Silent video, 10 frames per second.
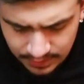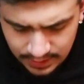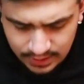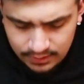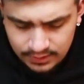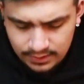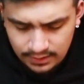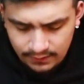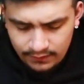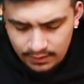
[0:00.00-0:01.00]
been out
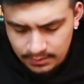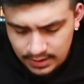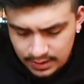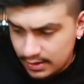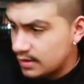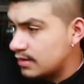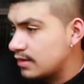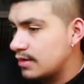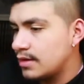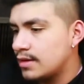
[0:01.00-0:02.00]
for a minute.
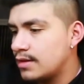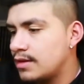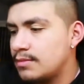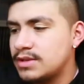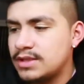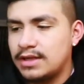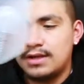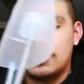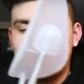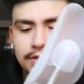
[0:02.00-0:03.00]
Let me see, I need
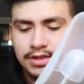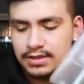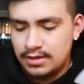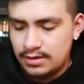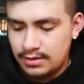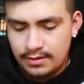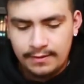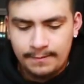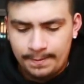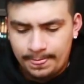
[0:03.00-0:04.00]
to open this.
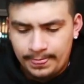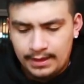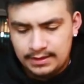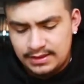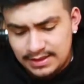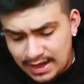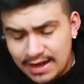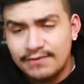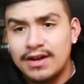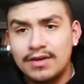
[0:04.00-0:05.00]
I
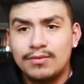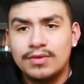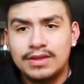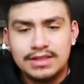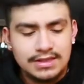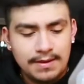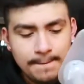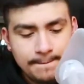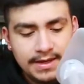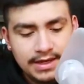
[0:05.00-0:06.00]
have not worn these in a
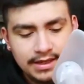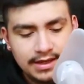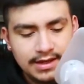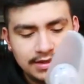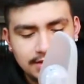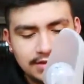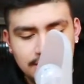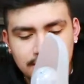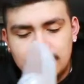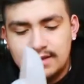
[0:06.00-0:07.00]
minute, guys.
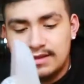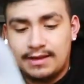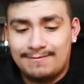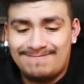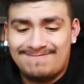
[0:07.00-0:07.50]
Like,